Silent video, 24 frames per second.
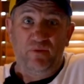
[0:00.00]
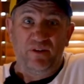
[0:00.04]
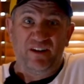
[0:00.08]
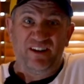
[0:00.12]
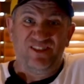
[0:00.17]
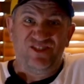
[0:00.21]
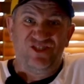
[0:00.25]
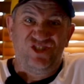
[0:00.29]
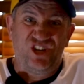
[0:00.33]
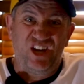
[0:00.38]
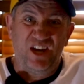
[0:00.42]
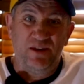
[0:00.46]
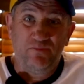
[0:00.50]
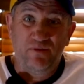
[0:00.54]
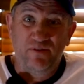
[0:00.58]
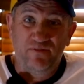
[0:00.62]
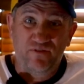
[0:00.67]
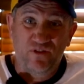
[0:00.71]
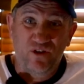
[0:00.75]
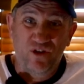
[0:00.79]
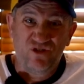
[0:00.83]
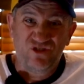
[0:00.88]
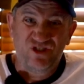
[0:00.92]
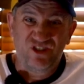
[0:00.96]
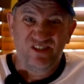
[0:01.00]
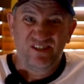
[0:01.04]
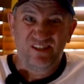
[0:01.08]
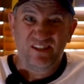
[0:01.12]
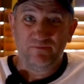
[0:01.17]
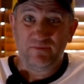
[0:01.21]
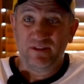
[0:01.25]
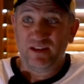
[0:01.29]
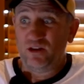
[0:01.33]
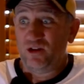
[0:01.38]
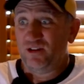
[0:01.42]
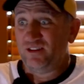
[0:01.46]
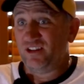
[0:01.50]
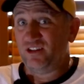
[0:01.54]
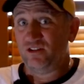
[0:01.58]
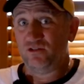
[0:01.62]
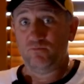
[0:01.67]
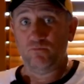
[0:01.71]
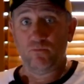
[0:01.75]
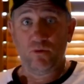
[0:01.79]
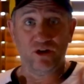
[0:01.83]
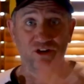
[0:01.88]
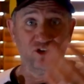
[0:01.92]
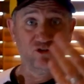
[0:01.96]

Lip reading: but a cheaper version, something like my